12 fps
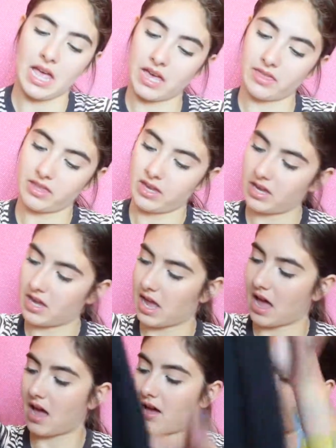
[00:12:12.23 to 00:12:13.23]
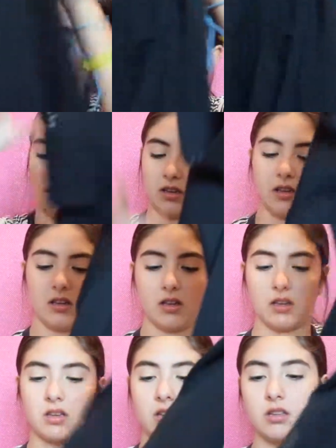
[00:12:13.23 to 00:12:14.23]
and they have the
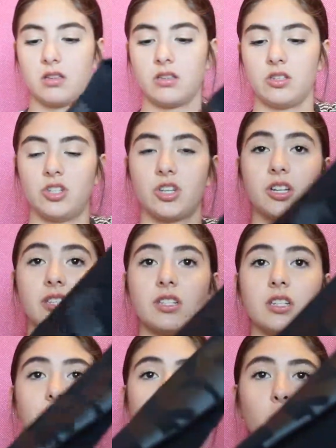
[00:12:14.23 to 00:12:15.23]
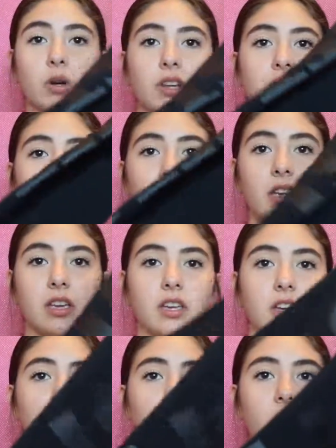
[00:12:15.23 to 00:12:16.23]
just do it thing
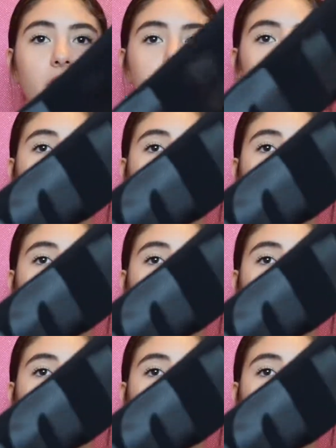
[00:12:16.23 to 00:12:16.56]
here on the